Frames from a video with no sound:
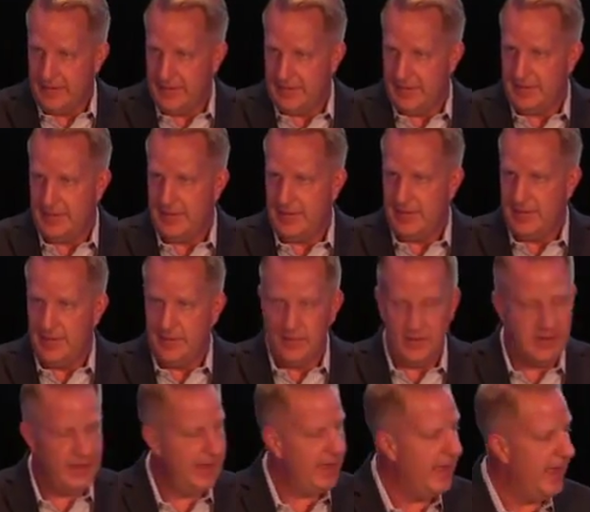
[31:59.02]

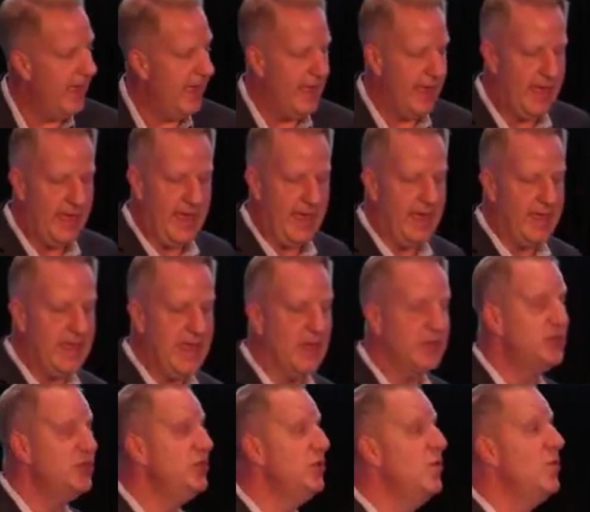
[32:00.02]
I will.
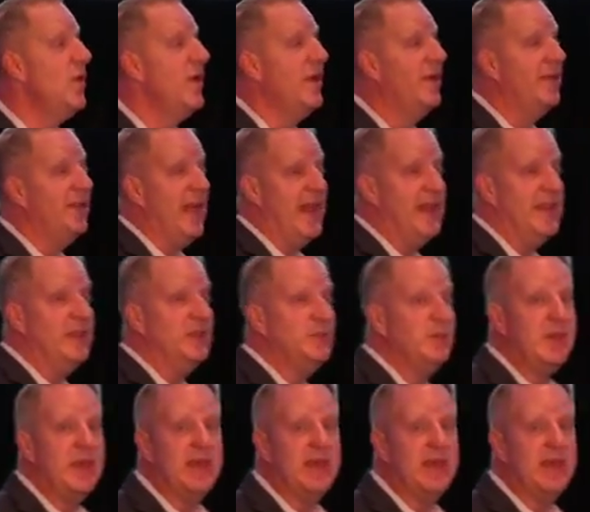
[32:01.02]
Yes, you will, ladies,